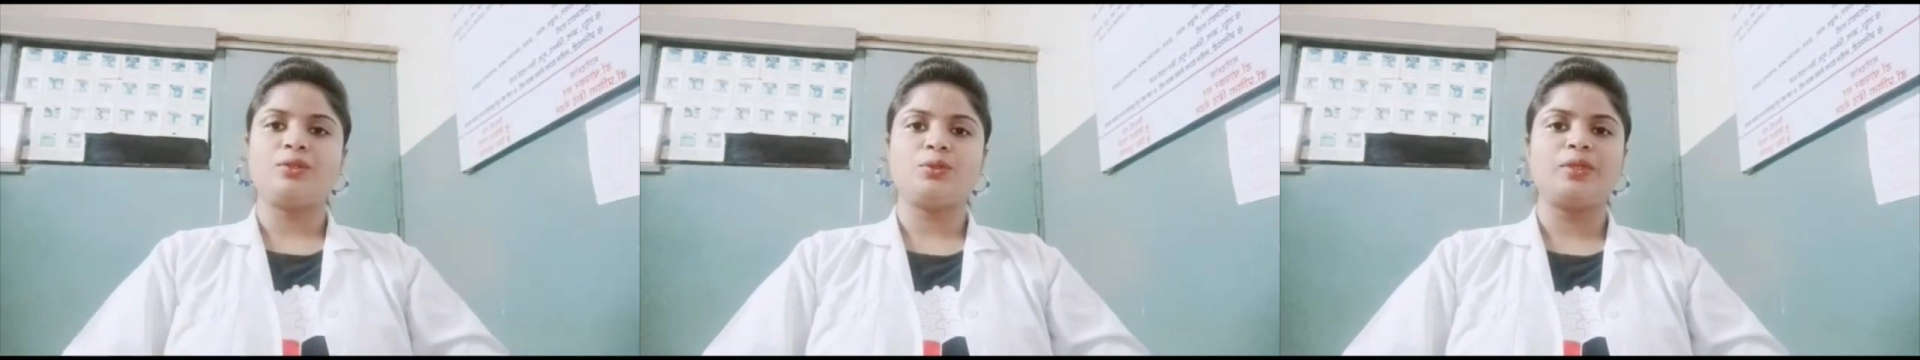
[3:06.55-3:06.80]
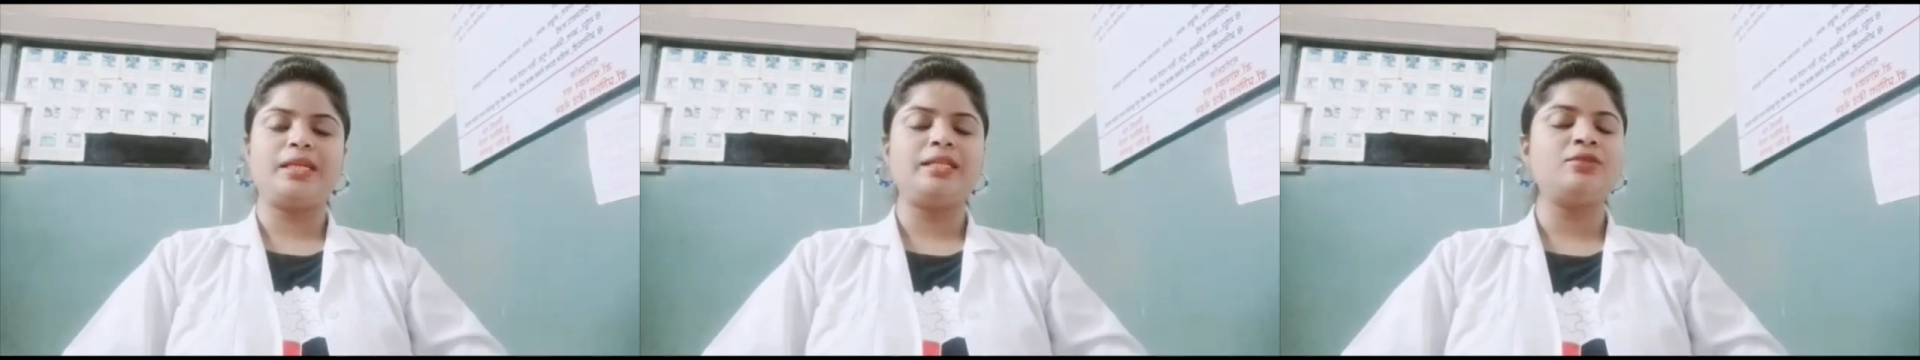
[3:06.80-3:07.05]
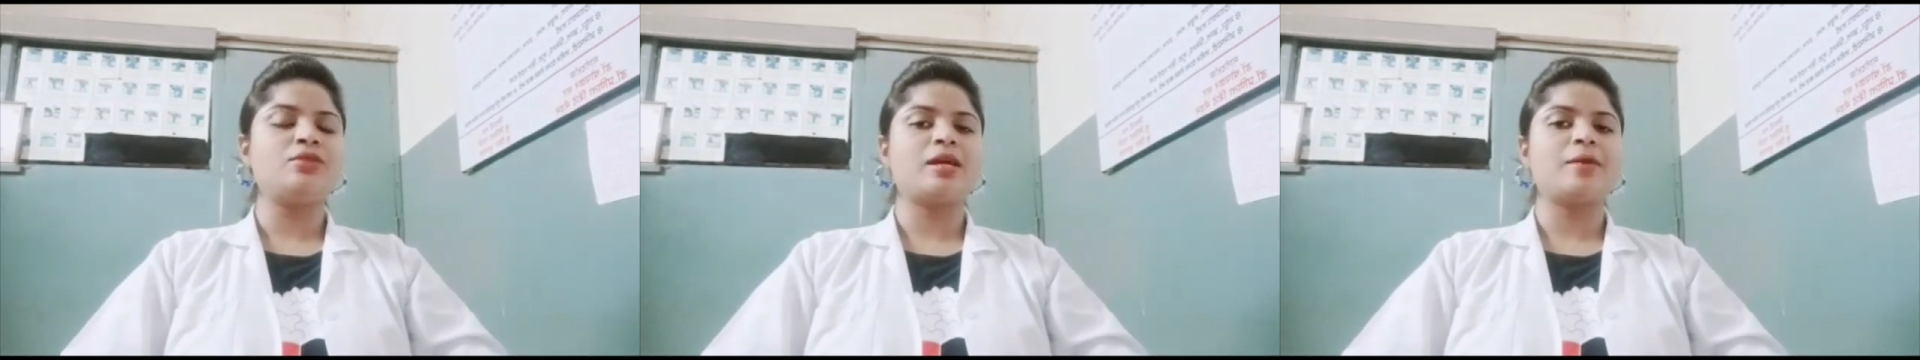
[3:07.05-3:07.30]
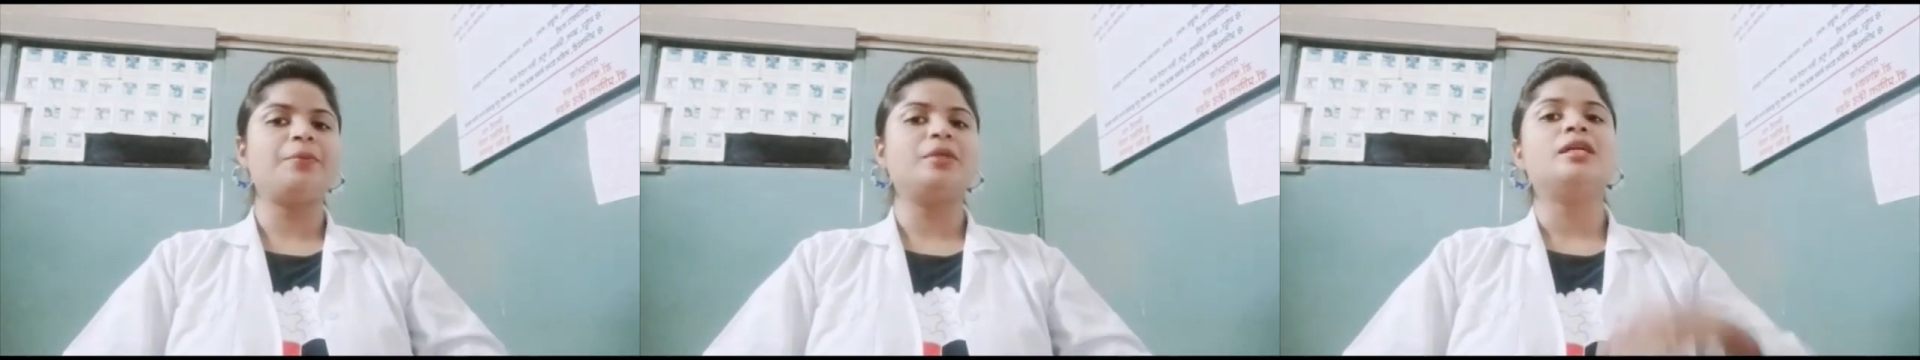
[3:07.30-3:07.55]
to
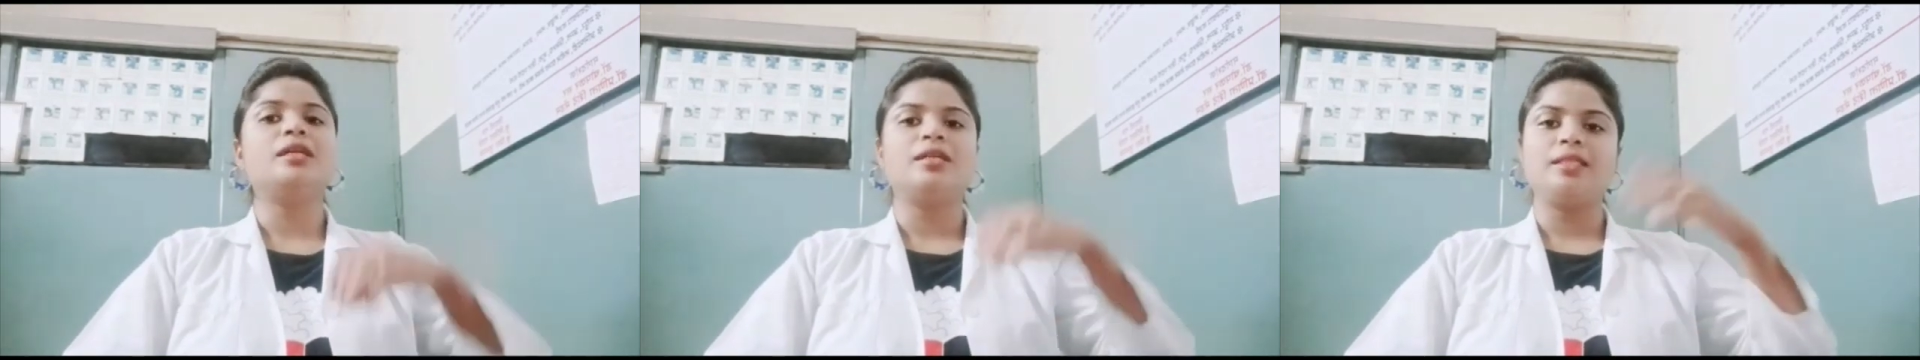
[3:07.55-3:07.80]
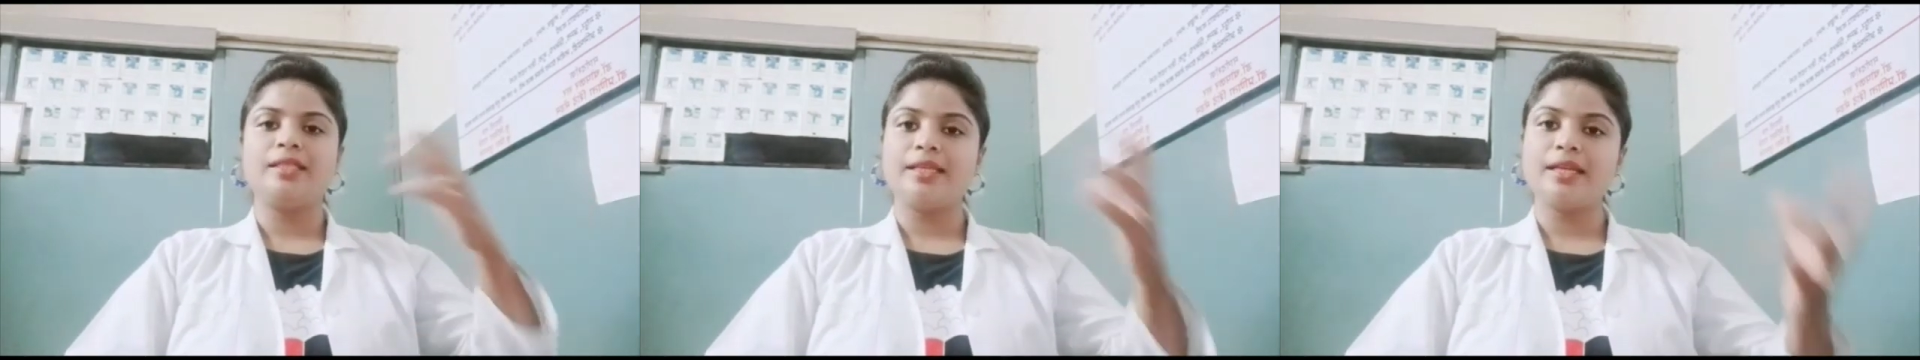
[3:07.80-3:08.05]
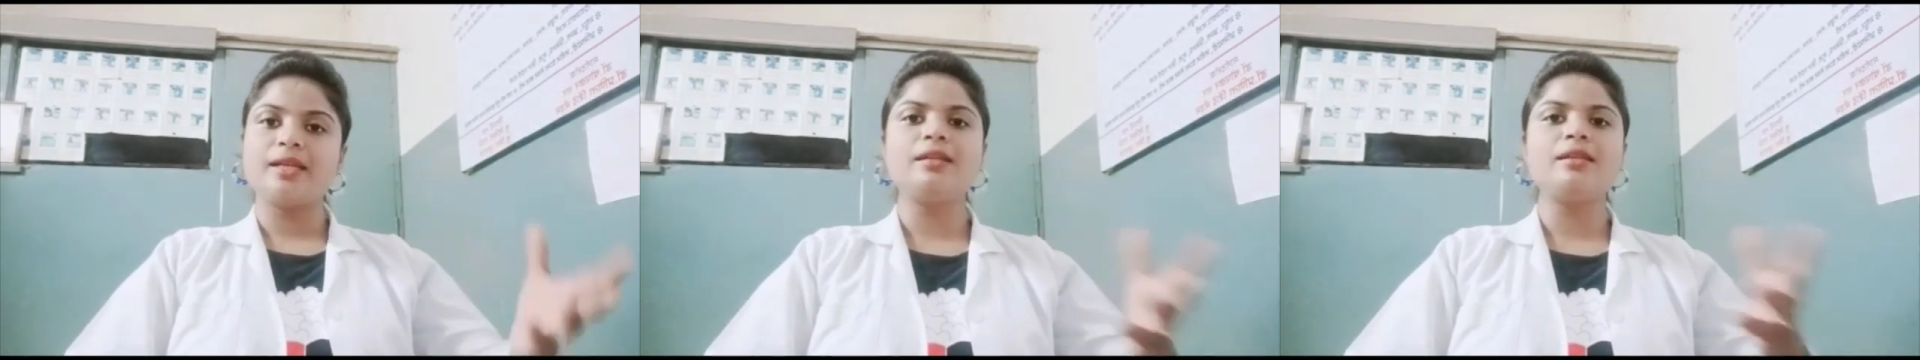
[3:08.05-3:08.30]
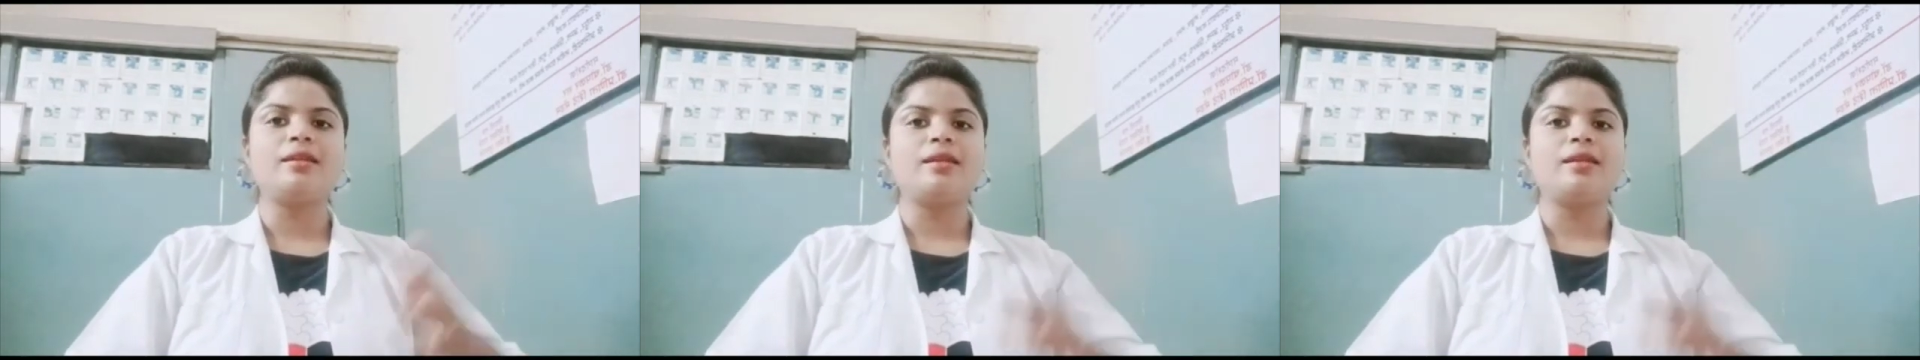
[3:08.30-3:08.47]
interrupt their